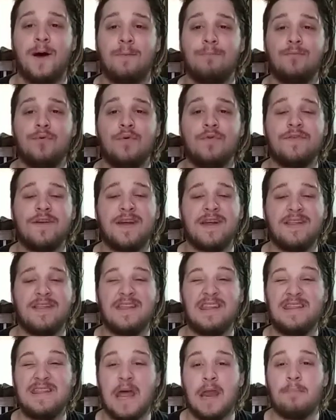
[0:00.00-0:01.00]
moving
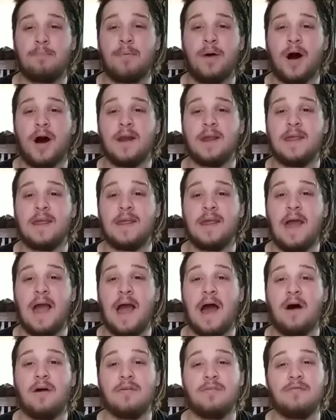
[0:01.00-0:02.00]
the dead body
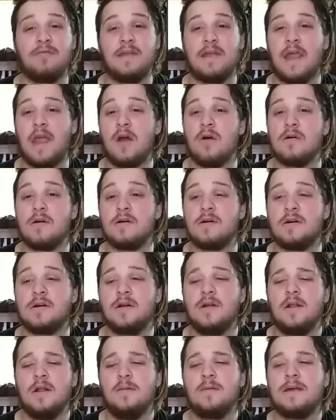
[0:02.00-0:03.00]
out of the
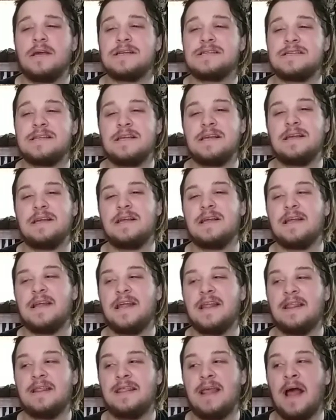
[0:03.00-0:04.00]
area, because
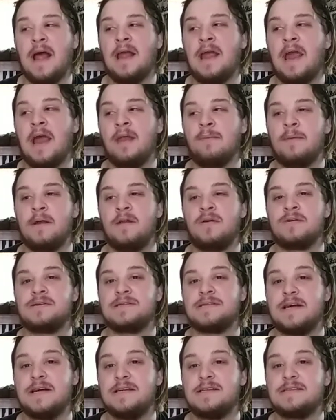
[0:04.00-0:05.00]
that kind of made no
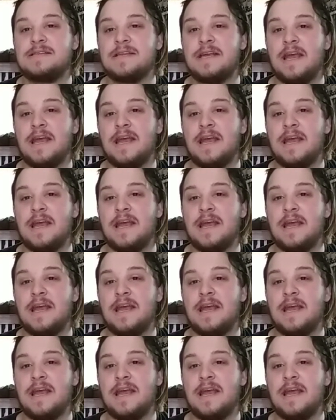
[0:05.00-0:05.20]
sense,